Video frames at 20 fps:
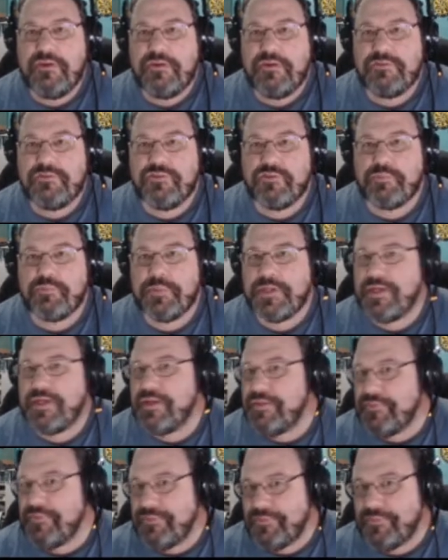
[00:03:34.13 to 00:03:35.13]
just
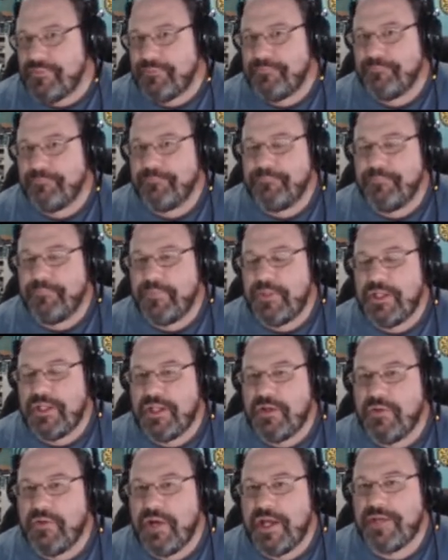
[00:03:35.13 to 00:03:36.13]
because you
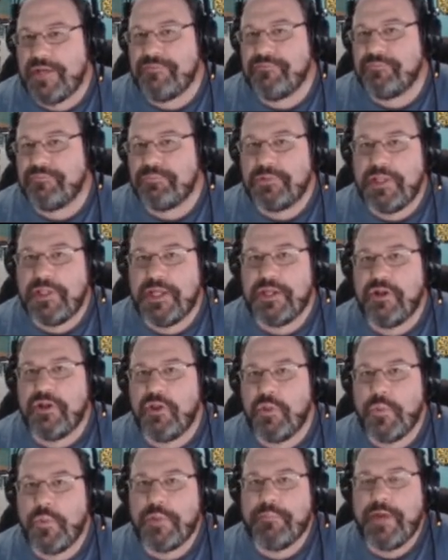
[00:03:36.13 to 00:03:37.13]
know, I've played all
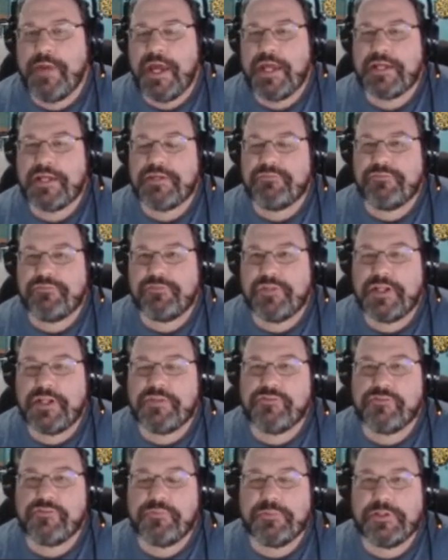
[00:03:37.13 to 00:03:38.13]
the way back in Flight
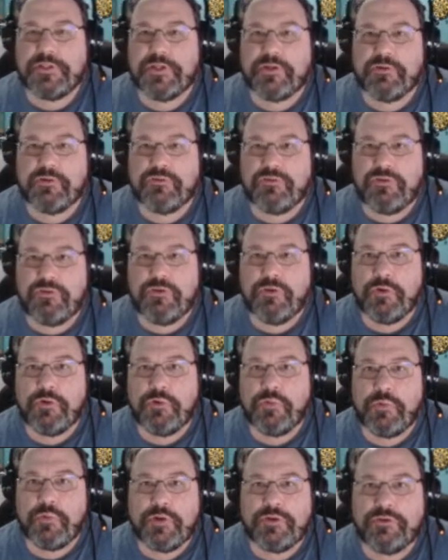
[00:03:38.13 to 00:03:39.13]
Simulator
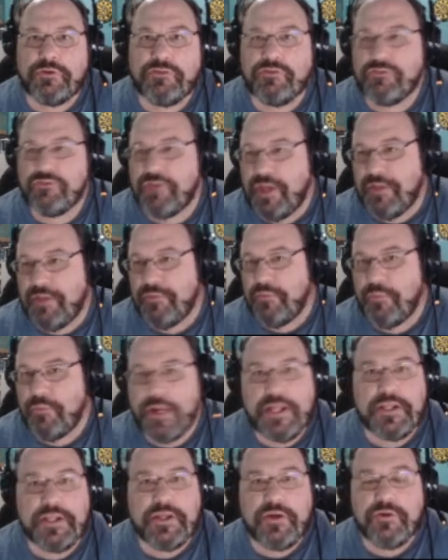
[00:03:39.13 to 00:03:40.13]
2 where you just have the
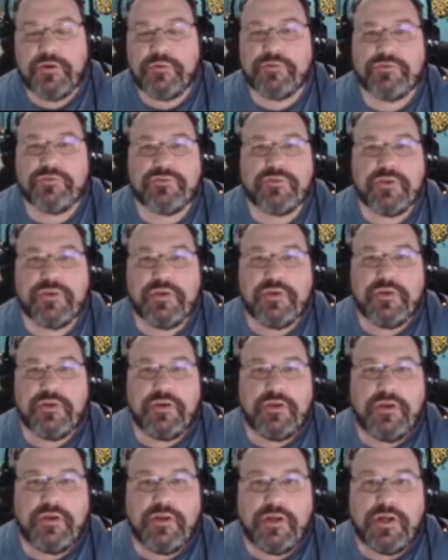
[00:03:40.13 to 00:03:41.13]
radios.
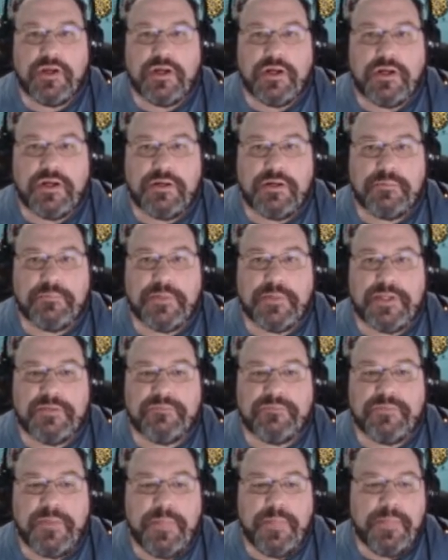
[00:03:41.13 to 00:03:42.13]
Um,
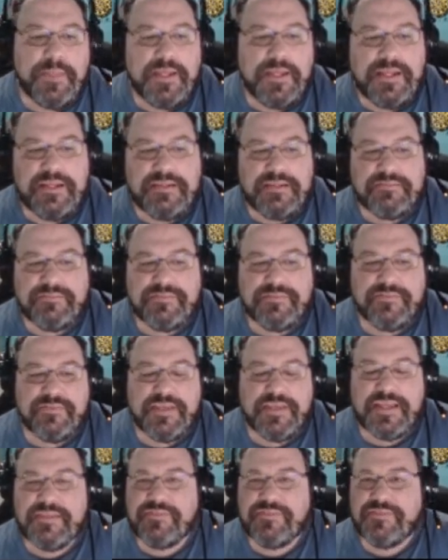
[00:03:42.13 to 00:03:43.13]
and and it's
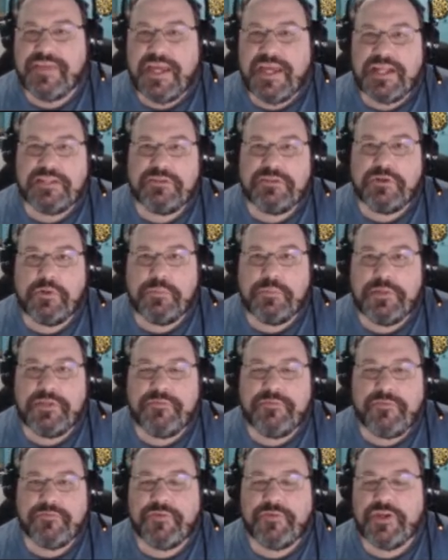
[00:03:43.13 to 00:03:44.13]
it's got a little bit of
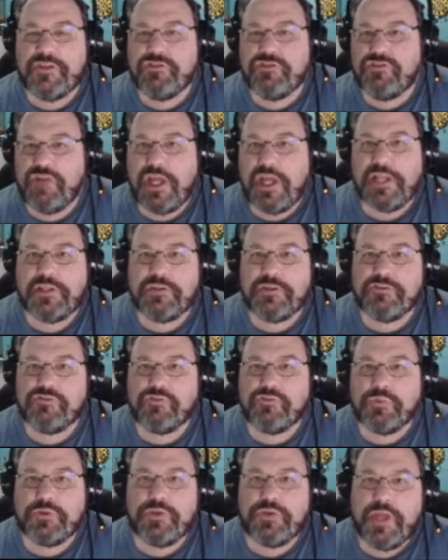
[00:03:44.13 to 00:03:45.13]
a fun
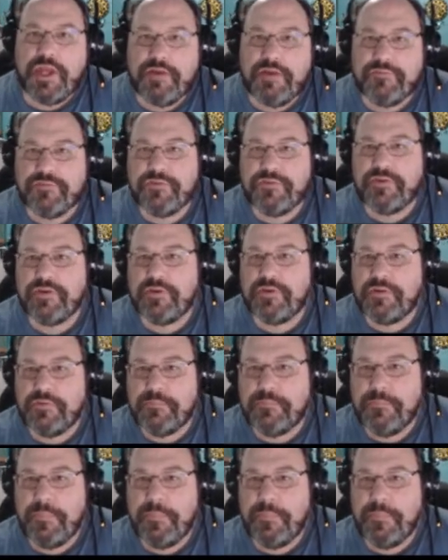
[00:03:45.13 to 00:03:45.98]
challenge when you have to,